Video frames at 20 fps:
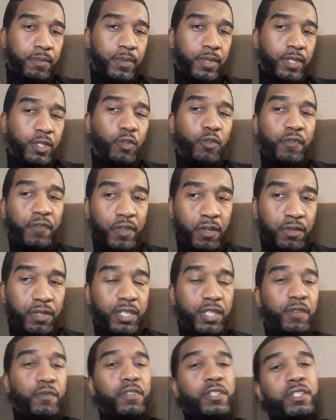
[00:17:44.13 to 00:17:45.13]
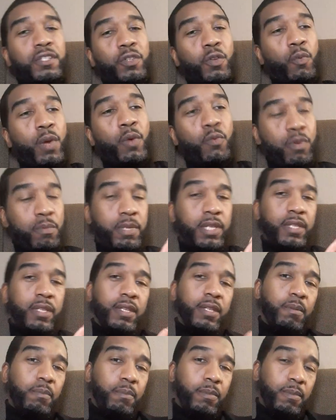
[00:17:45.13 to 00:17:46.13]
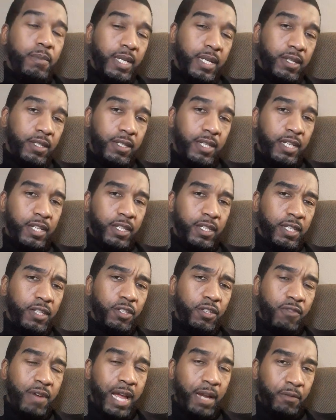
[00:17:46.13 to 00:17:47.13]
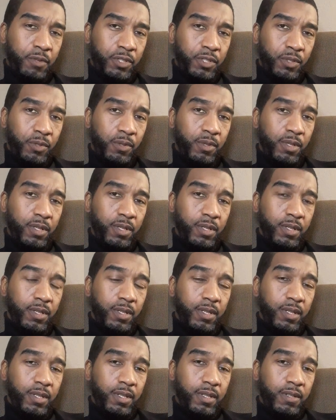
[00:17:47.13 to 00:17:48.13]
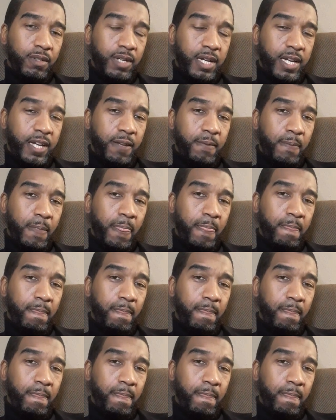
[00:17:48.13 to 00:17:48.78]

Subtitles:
You'll feel the difference in the way women begin to interact with you. Right?